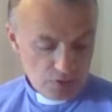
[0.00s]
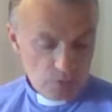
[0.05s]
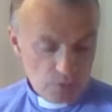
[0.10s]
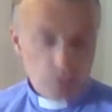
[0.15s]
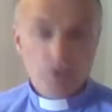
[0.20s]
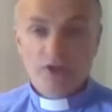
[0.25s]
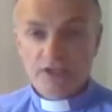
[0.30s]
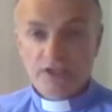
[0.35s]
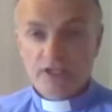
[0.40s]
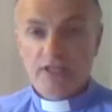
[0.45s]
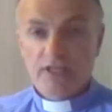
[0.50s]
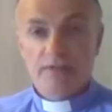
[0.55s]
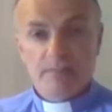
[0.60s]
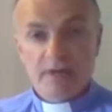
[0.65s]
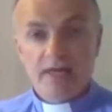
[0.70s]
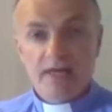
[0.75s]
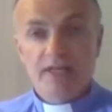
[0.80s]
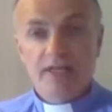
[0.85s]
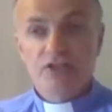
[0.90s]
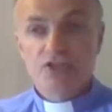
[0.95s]
What can
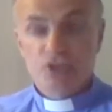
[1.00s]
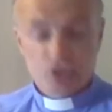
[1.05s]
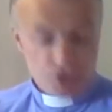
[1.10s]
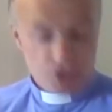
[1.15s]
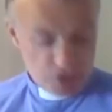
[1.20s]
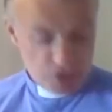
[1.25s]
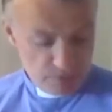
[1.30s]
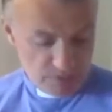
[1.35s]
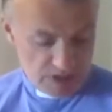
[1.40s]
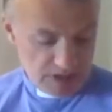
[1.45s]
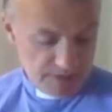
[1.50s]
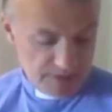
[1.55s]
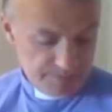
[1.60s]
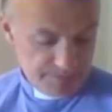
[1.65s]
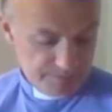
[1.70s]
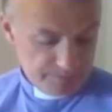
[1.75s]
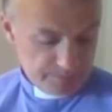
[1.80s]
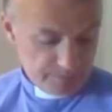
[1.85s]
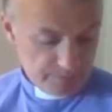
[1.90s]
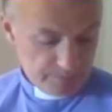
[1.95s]
man do to me?"
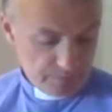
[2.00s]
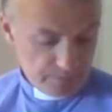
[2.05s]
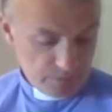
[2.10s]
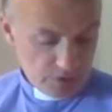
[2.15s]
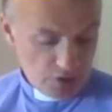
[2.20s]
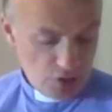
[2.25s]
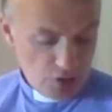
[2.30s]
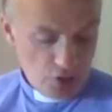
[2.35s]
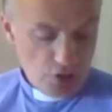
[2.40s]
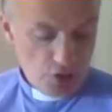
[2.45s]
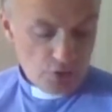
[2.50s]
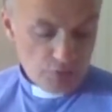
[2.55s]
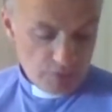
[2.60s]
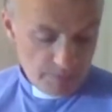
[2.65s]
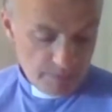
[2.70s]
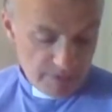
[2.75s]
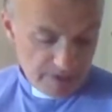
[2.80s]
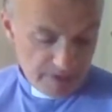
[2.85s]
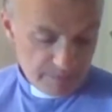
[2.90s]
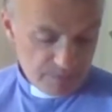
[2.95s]

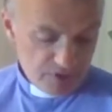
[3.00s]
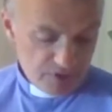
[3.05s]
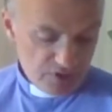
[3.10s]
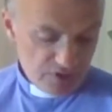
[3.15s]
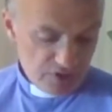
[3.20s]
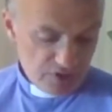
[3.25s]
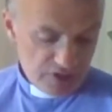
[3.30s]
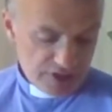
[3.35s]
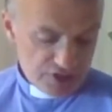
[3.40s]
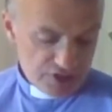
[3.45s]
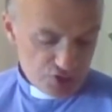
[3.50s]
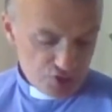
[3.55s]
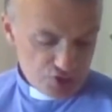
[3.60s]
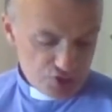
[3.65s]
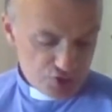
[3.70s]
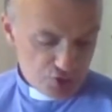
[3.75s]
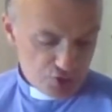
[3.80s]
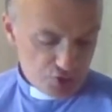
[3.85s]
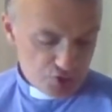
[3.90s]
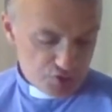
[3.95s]
Remember your leaders
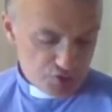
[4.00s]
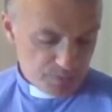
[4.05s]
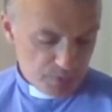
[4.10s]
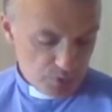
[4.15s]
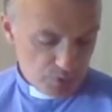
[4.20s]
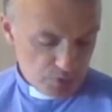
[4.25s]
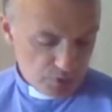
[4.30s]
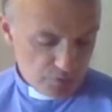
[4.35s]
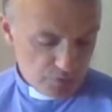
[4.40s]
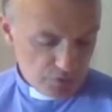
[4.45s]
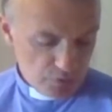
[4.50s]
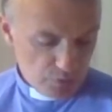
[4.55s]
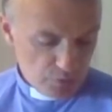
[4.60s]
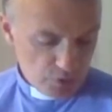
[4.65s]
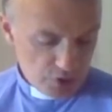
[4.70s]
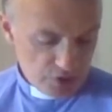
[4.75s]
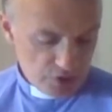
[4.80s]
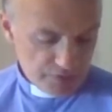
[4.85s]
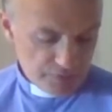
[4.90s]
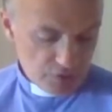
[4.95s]
who spoke the
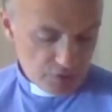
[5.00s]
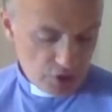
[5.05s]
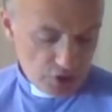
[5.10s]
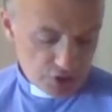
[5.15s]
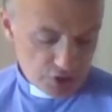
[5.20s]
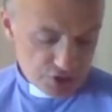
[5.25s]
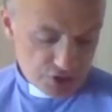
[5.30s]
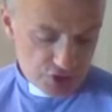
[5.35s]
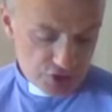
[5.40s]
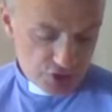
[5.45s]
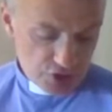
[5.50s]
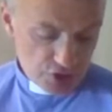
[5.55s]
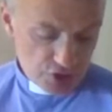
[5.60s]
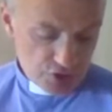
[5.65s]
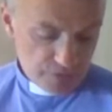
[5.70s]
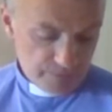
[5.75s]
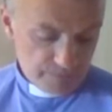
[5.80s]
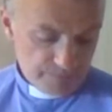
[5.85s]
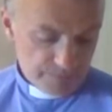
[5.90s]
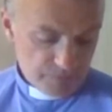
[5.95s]
word of God to you.
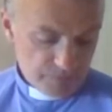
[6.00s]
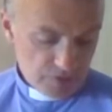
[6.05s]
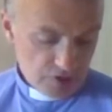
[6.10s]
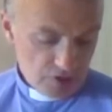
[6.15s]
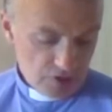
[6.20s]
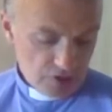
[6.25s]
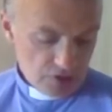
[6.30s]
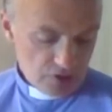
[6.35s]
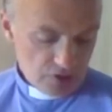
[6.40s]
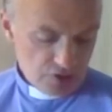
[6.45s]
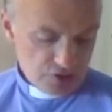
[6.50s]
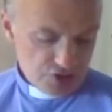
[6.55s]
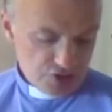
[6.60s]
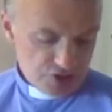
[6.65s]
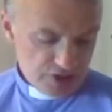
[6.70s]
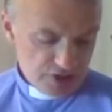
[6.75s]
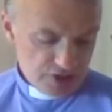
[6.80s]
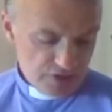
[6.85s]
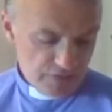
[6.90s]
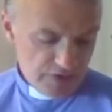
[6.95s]

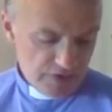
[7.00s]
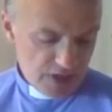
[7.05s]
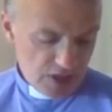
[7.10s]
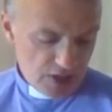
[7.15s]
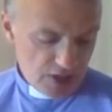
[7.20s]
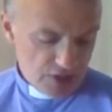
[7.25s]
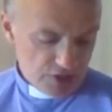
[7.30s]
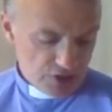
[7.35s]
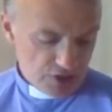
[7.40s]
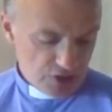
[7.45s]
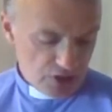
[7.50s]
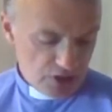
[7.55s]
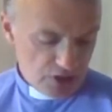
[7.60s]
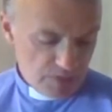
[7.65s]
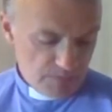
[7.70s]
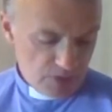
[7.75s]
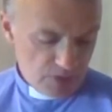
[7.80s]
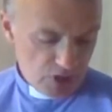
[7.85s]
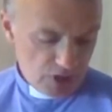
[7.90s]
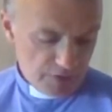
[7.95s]
Consider the
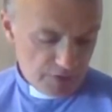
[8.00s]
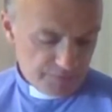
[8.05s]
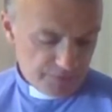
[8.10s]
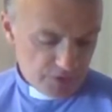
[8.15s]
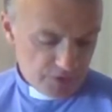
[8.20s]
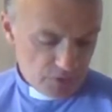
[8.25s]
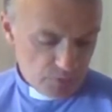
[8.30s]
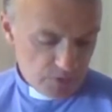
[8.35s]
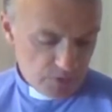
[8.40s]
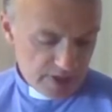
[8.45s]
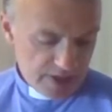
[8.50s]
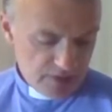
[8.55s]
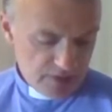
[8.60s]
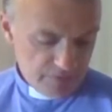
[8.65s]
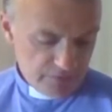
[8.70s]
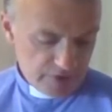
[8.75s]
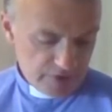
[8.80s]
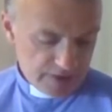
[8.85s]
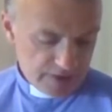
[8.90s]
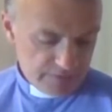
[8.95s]
outcome of their way of
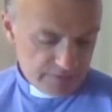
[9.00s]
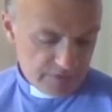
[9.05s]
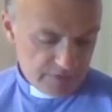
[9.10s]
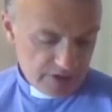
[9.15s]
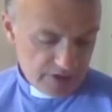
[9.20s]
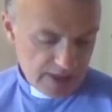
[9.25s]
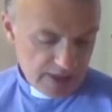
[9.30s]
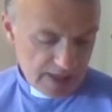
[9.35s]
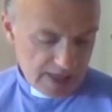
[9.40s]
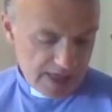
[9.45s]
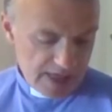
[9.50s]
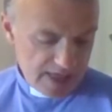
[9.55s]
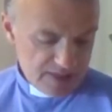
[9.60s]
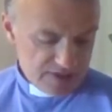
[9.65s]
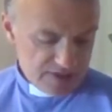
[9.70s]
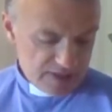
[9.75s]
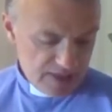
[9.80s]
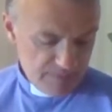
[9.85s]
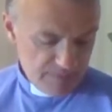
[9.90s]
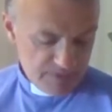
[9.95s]
life
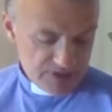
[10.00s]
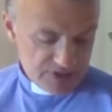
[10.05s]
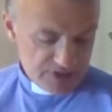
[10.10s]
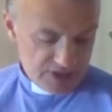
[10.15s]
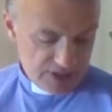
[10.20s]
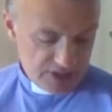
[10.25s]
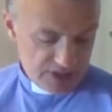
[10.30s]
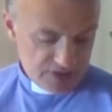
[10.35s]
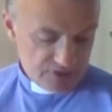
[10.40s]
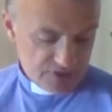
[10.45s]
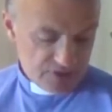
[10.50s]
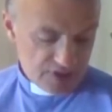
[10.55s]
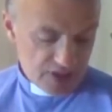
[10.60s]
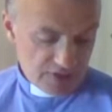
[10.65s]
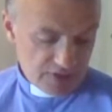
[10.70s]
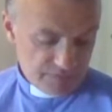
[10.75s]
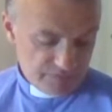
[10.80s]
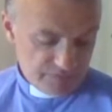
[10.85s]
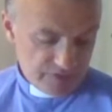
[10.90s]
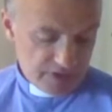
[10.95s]
and imitate their
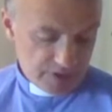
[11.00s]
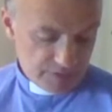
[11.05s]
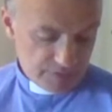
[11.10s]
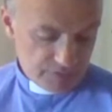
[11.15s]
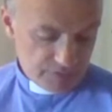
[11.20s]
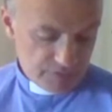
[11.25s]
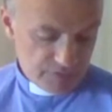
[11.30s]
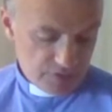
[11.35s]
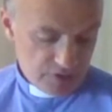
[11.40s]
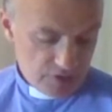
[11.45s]
faith.